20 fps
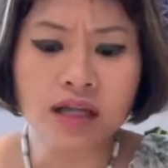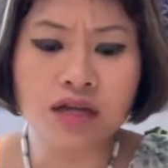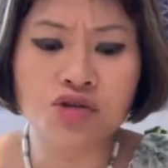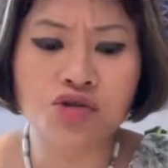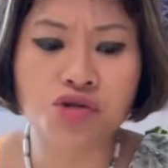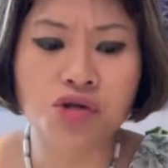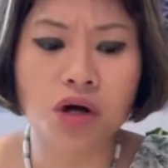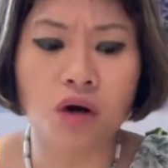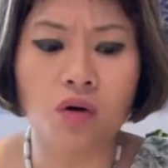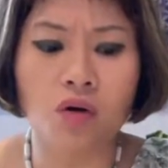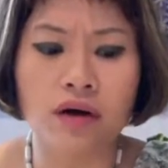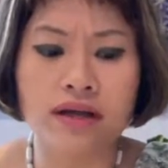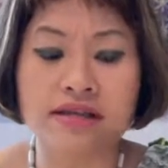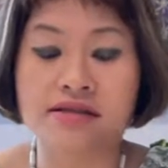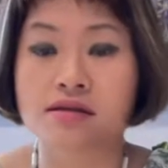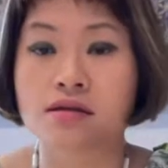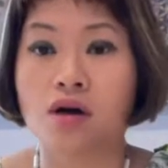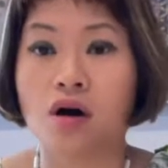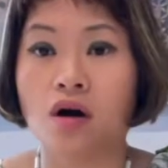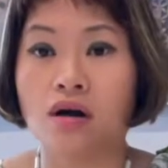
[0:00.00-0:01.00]
So
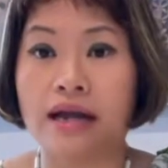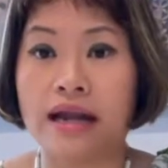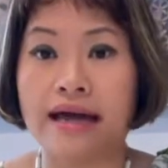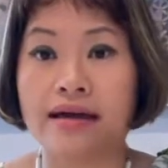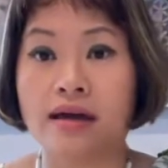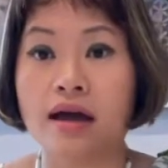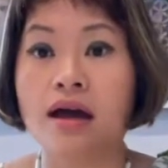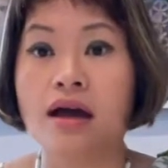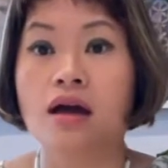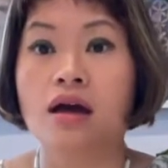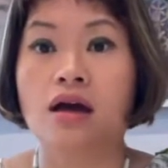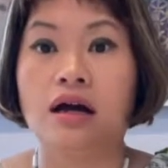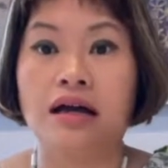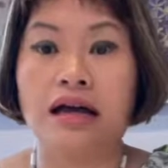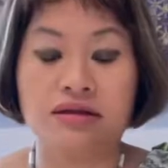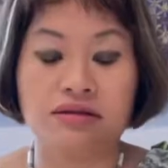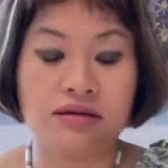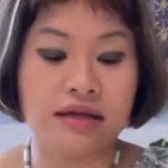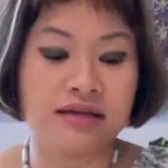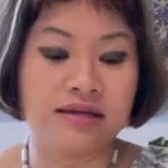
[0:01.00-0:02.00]
it's not like
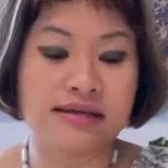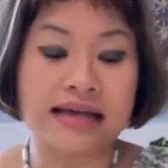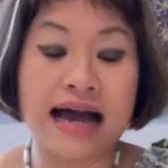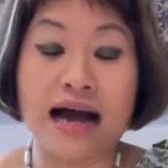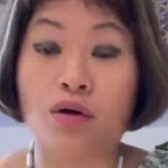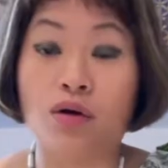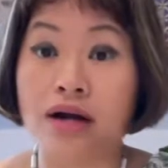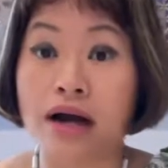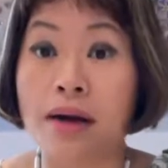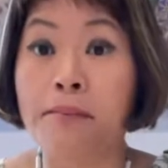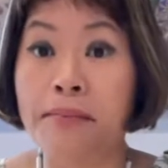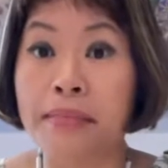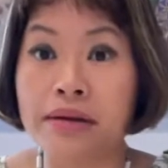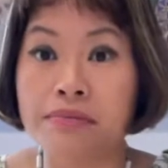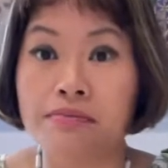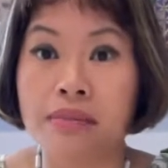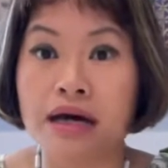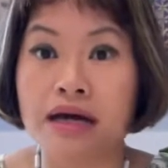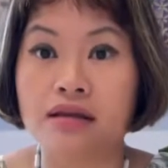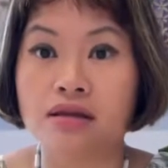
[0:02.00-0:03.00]
it's our
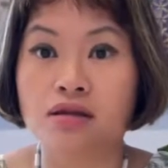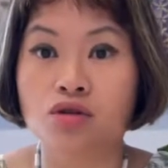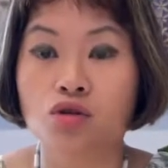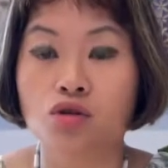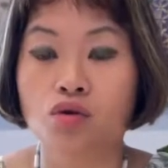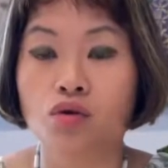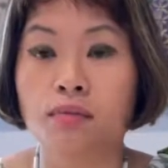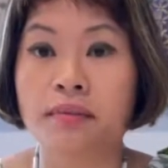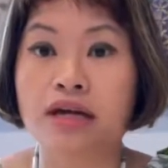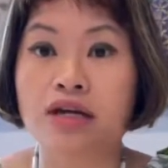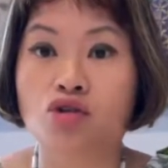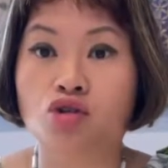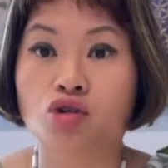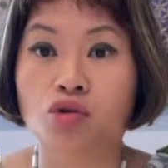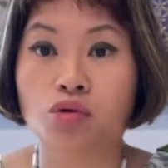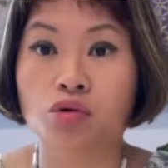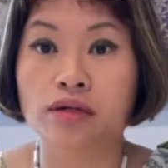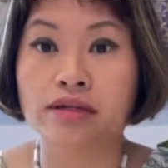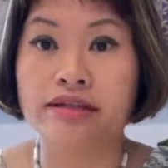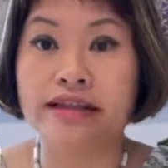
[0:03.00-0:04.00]
commitment to make
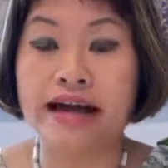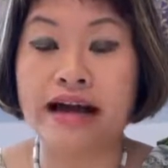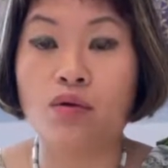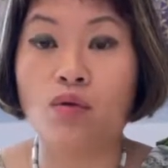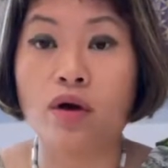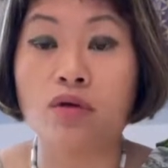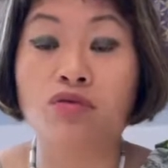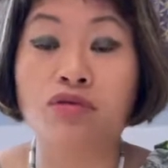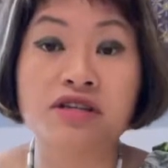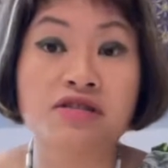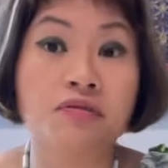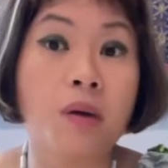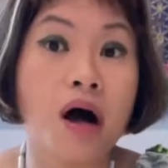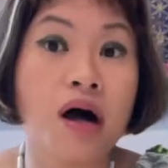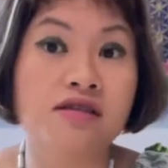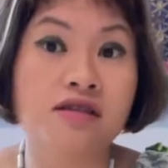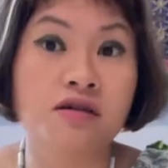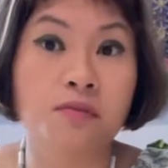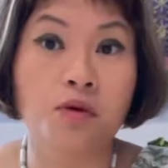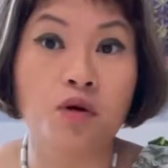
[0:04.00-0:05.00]
sure that we're
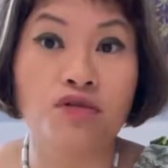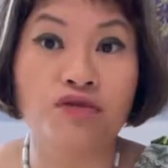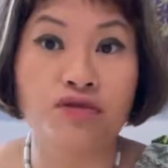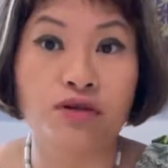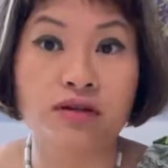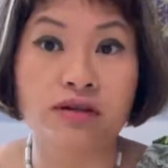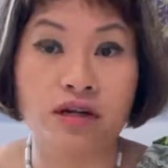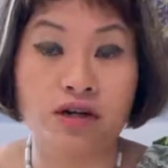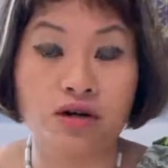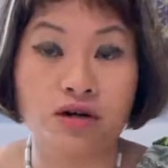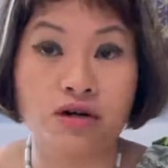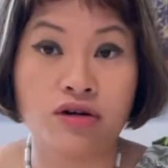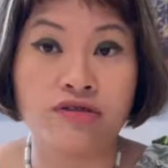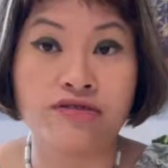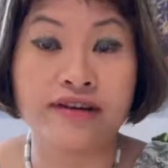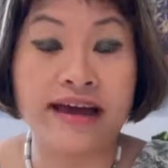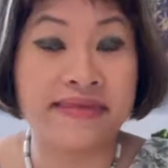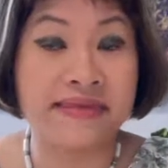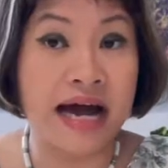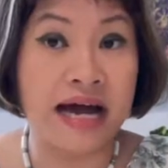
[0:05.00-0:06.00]
responsible for the
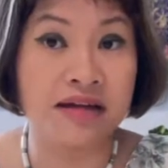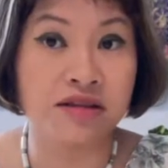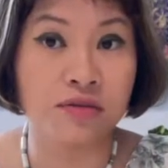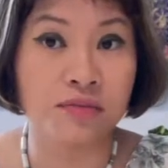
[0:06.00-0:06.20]
earth and other